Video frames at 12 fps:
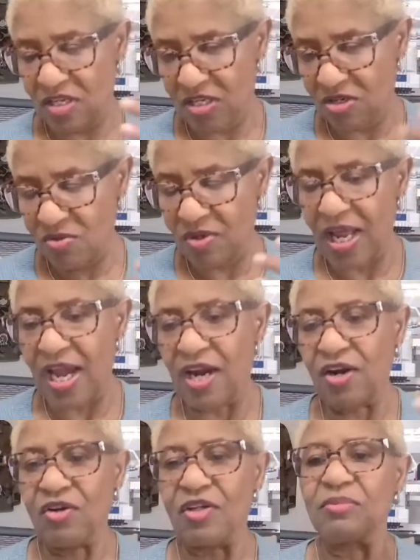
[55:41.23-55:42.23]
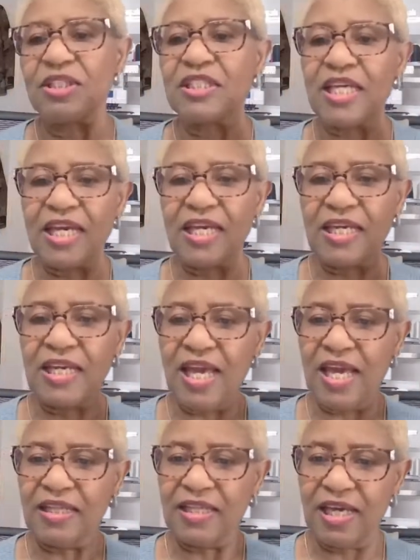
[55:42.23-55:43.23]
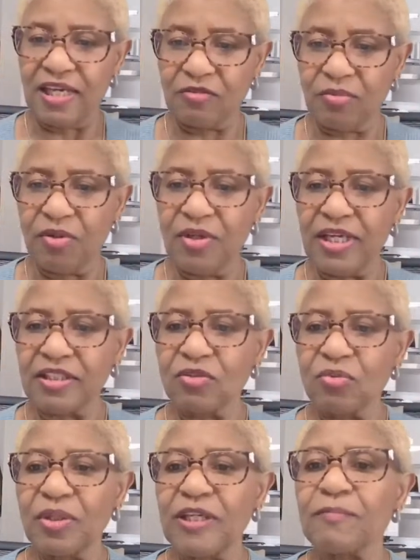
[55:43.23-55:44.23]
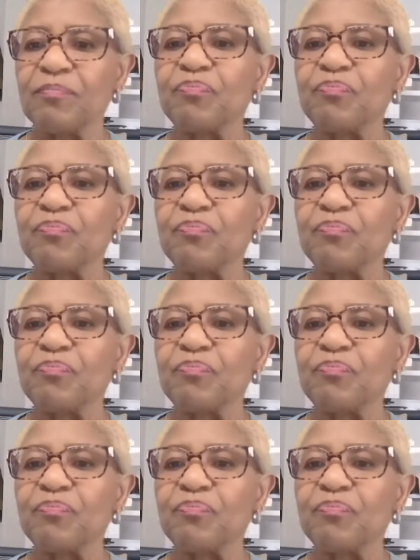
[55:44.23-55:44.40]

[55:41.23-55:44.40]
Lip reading: You and I are going to be taking at the expo next week,